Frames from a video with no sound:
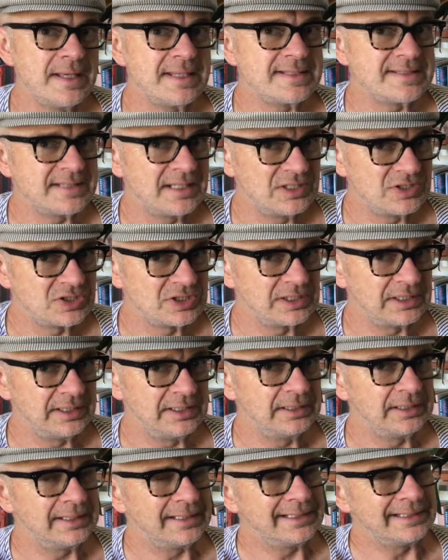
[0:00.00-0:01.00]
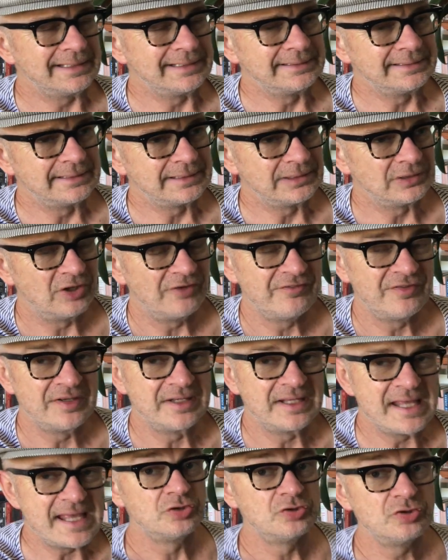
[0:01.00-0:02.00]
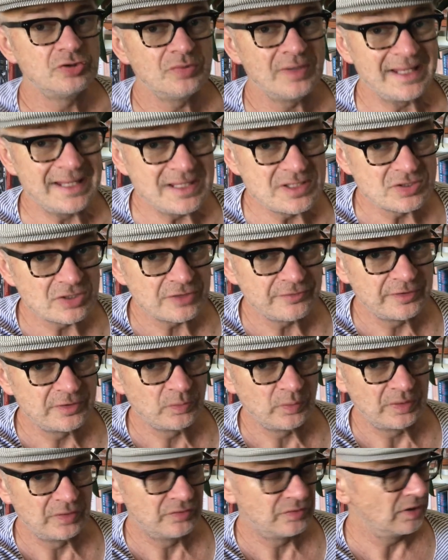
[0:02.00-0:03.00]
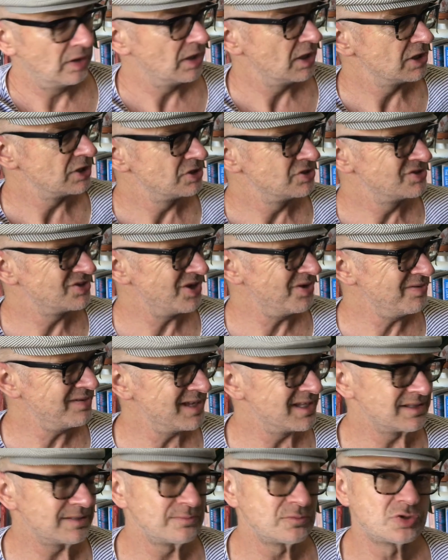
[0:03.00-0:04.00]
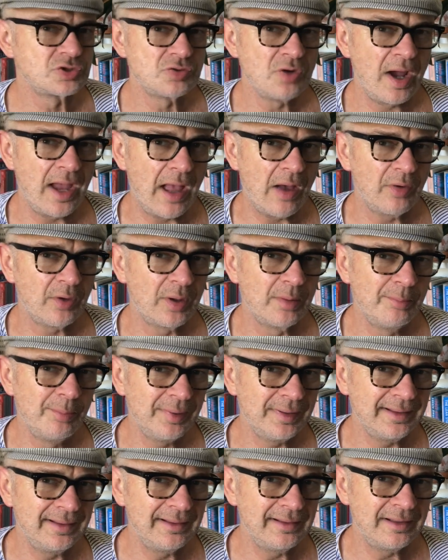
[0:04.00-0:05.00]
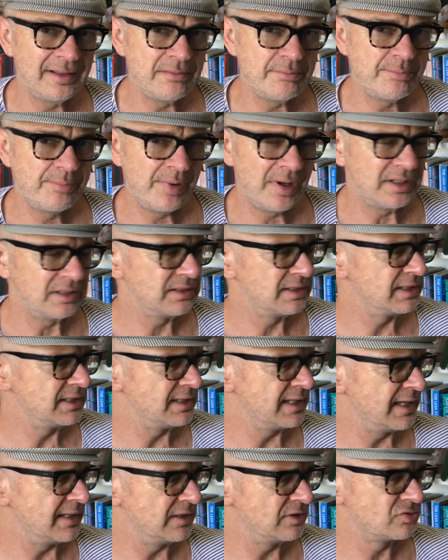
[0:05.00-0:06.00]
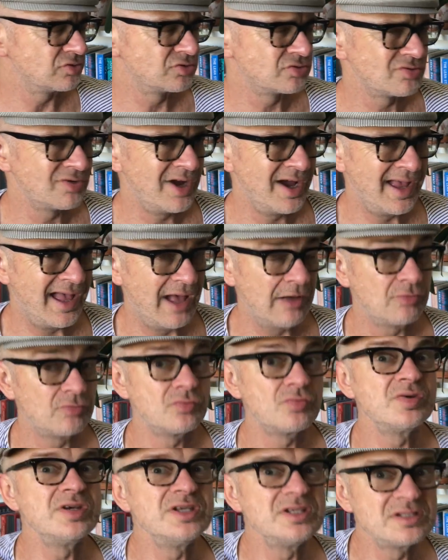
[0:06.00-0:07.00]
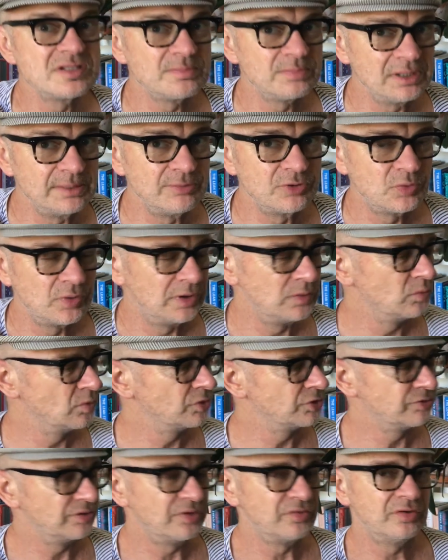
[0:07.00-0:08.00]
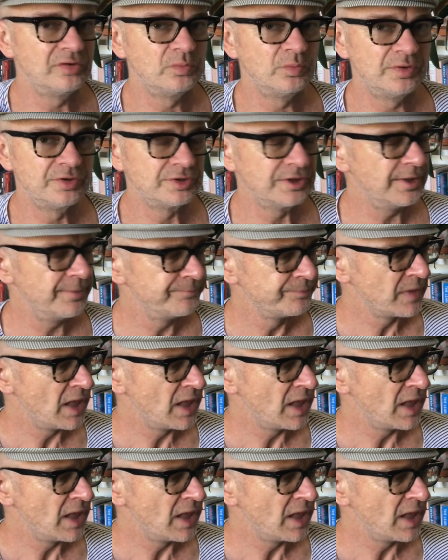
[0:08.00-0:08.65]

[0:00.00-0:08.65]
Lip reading: essentially a little often. Do ease off in winter. Don't let them dry out completely, but let it dry out reasonably between waterings in winter.